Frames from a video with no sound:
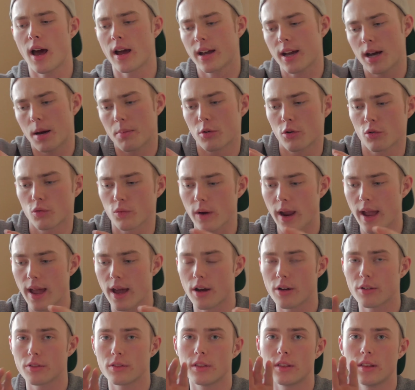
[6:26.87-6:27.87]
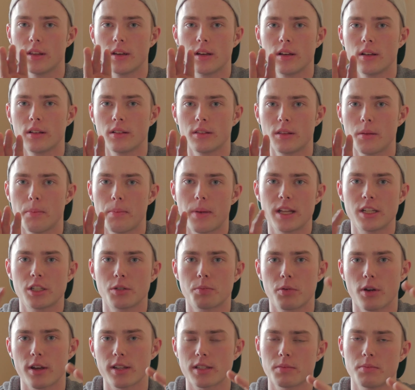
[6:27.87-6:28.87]
come around the bench
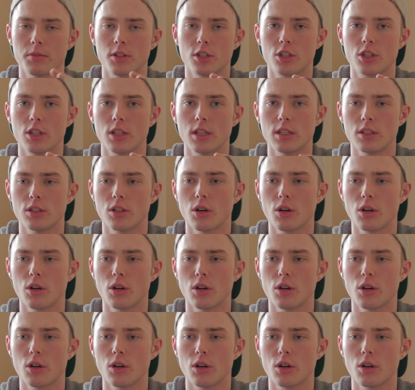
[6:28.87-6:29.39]
press machine.